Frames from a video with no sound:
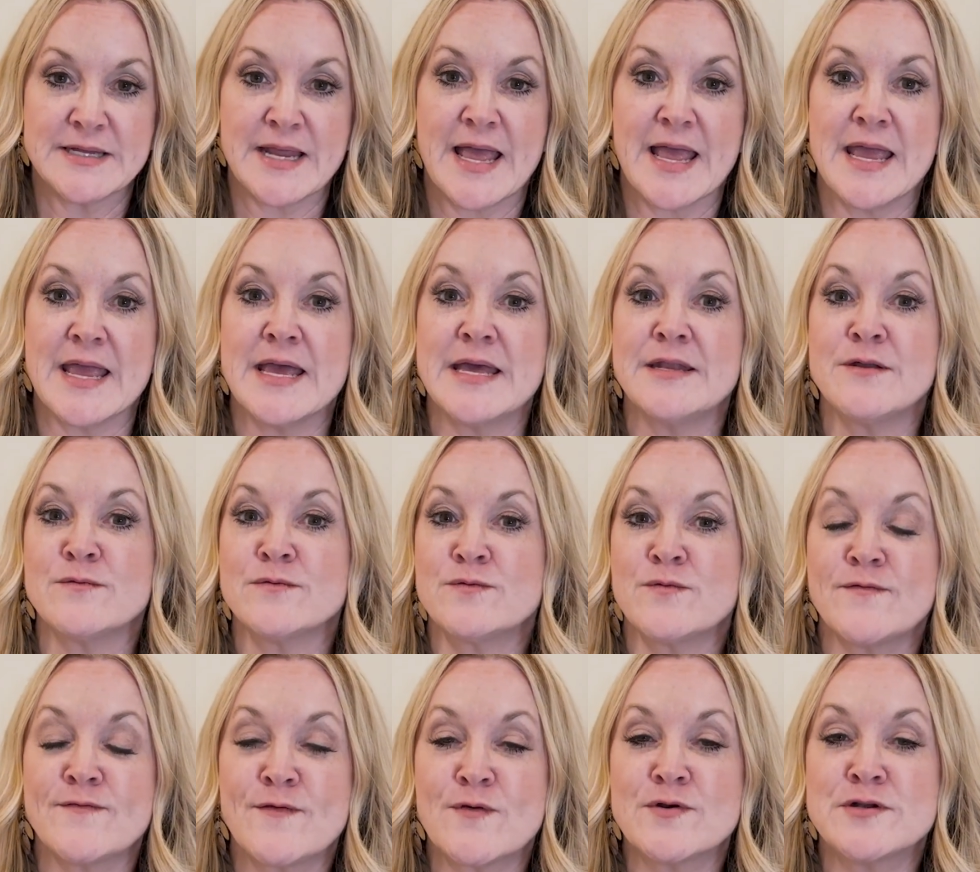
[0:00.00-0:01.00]
and it was
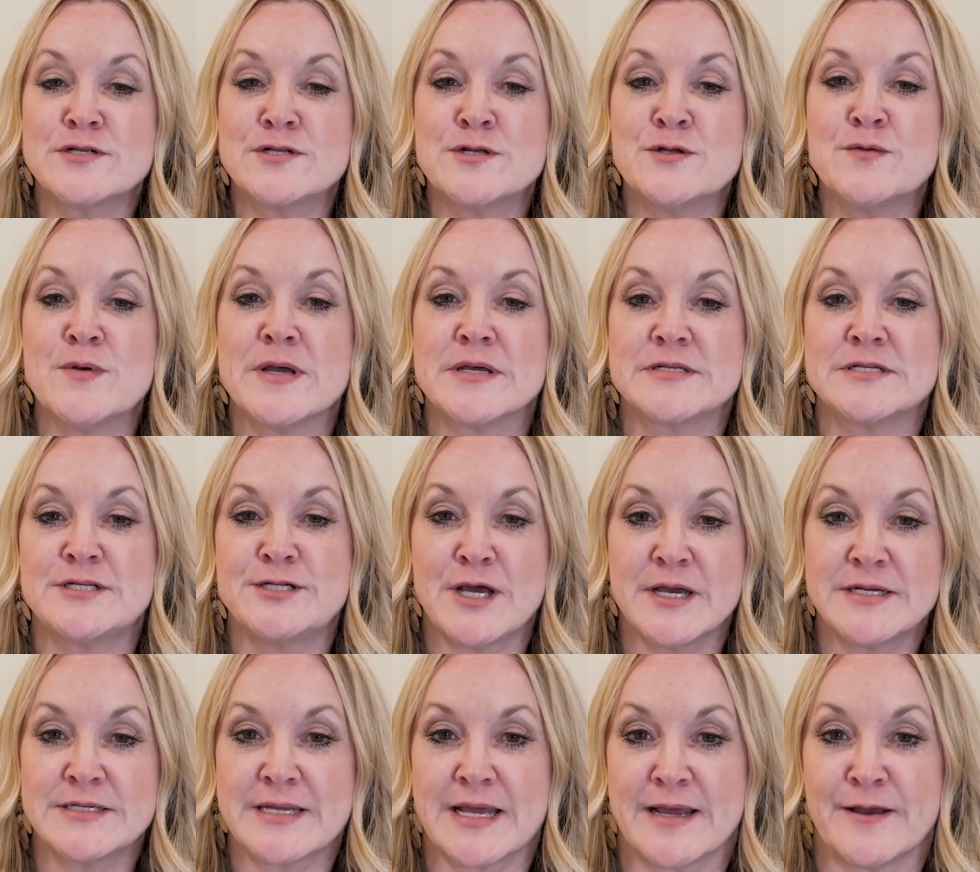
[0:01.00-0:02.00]
referred to as
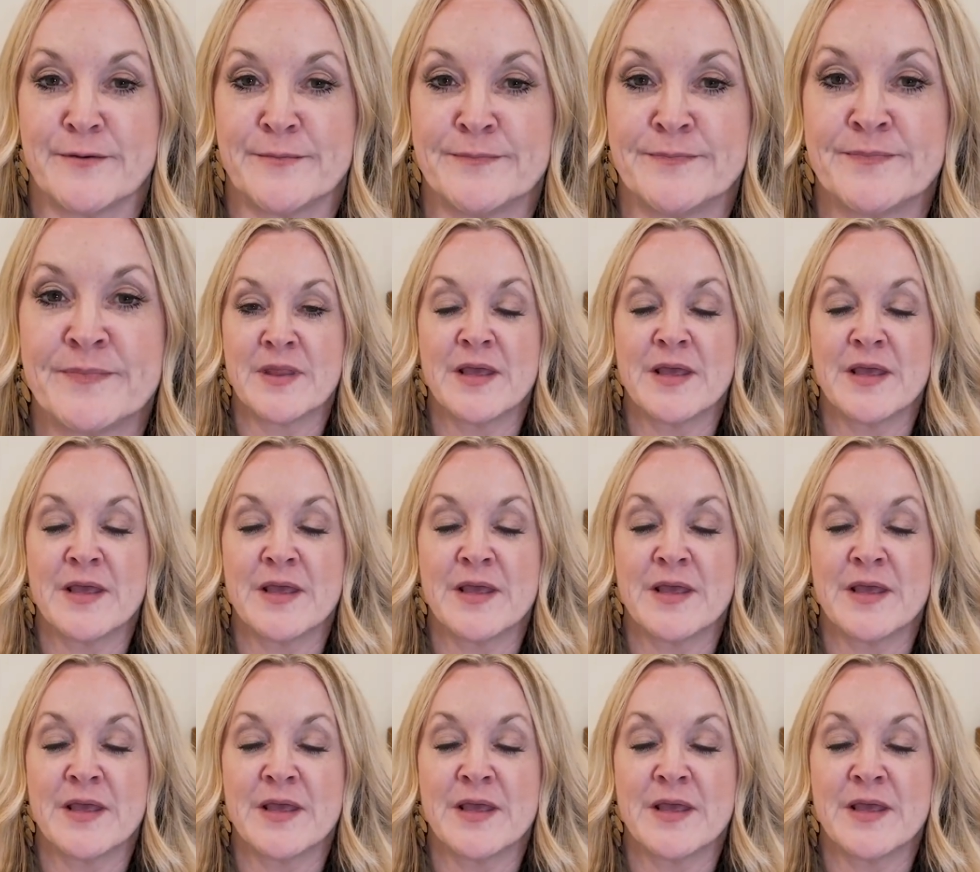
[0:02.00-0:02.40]
Jugtown.